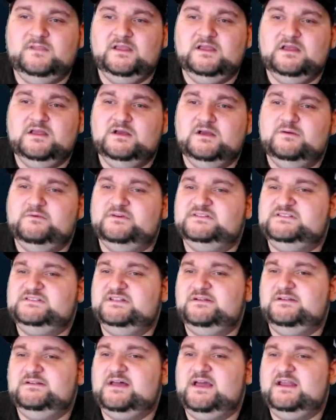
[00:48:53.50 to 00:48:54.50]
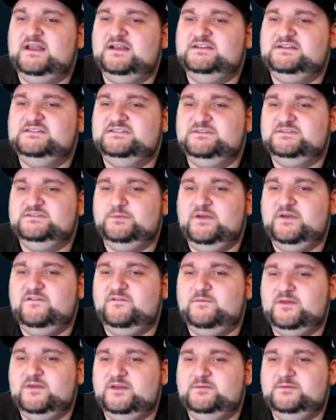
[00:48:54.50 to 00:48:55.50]
We're still 9 inches away from
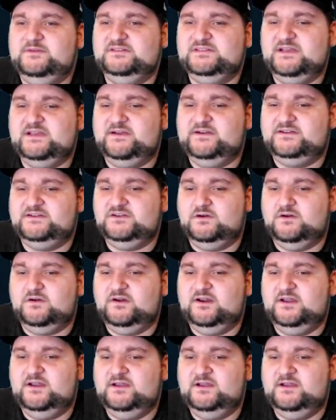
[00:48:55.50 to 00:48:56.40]
enemy territory.